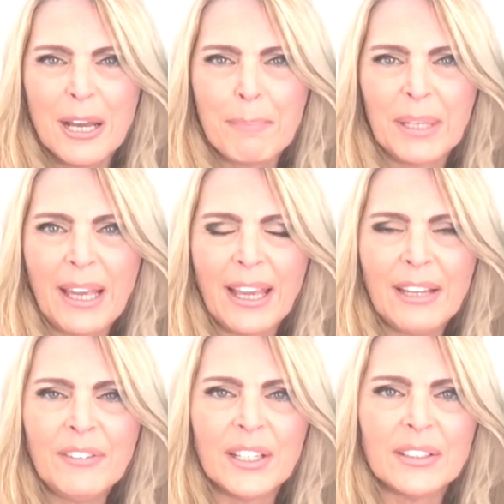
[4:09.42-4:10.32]

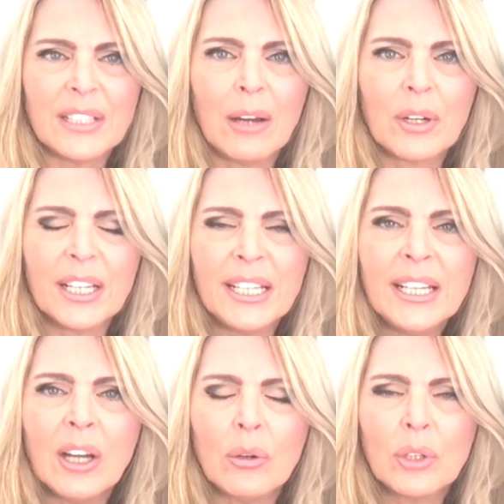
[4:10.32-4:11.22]
behavior, our
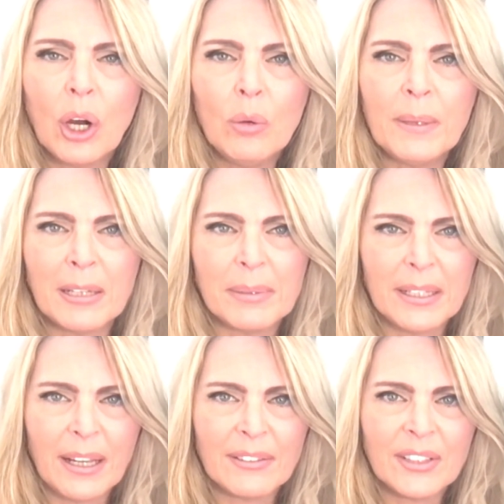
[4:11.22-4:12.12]
ego coping
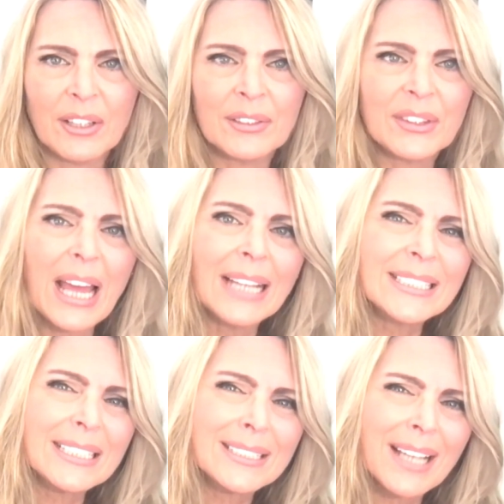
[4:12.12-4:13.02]
behavior, and that's
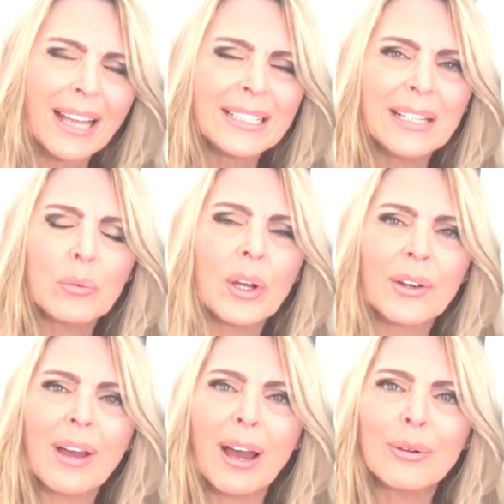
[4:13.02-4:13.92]
exactly
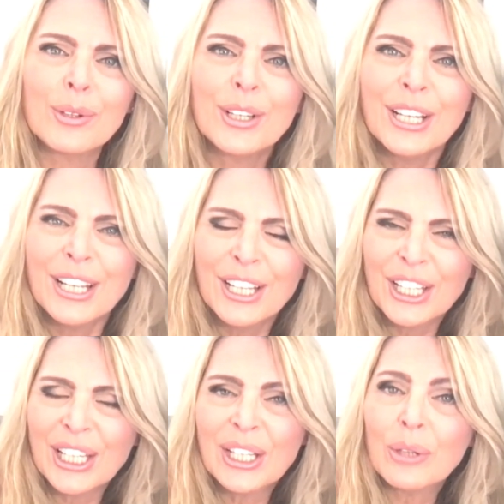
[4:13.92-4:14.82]
where our
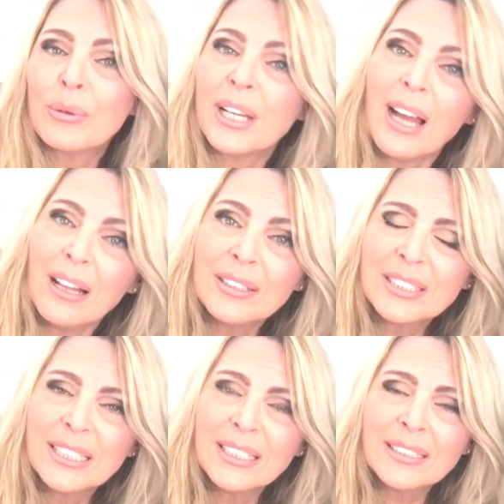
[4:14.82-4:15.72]
ego
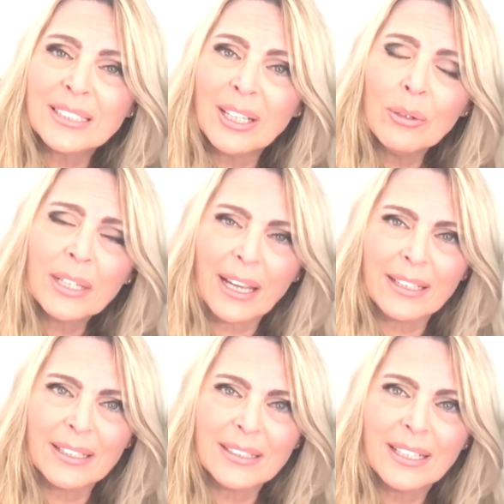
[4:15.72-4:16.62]
reality is
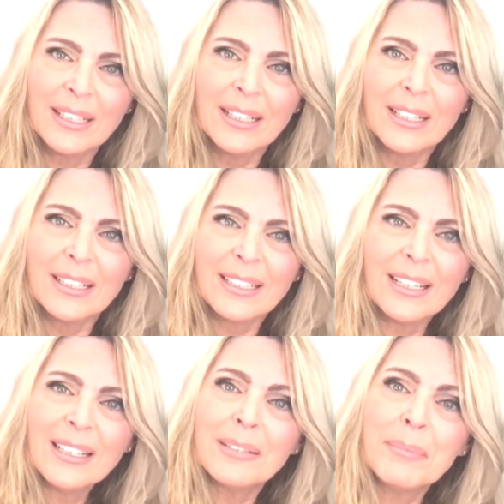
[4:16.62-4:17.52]
located.
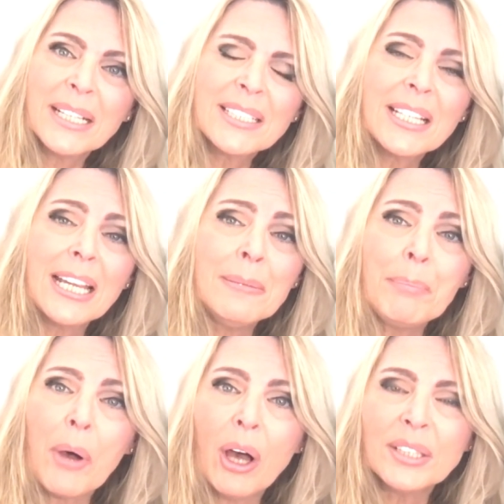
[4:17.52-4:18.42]
It makes it
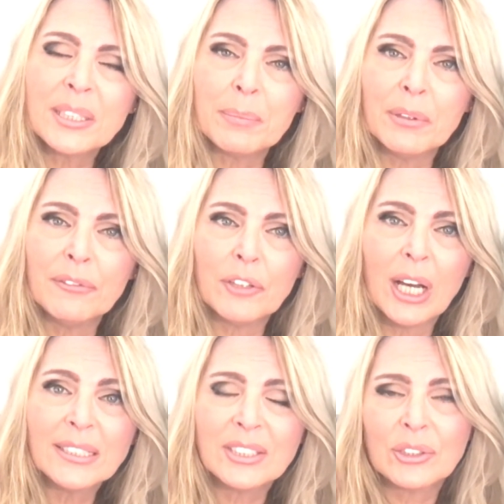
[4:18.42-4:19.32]
impossible for
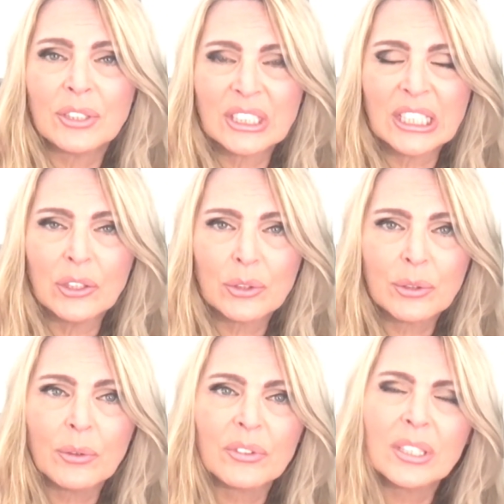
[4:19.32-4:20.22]
us to see
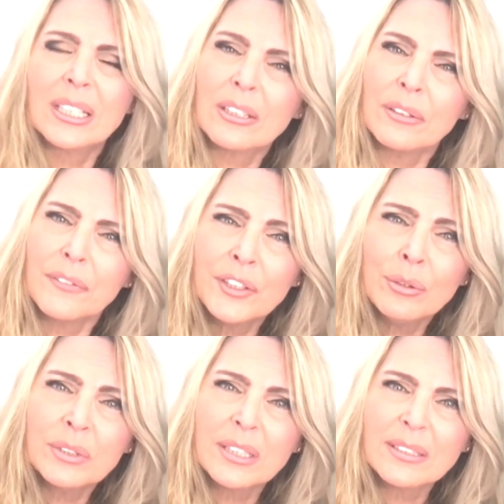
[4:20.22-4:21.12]
truth, and it
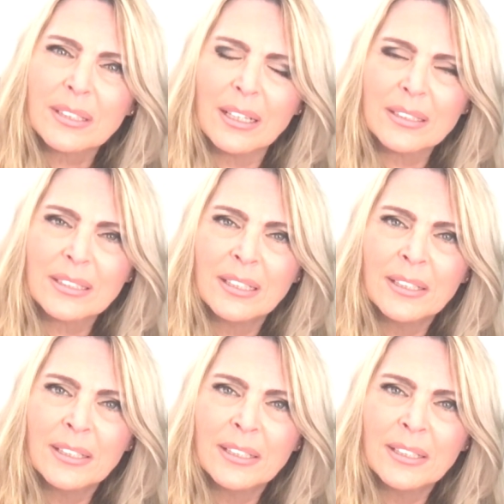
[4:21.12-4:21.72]
confuses us.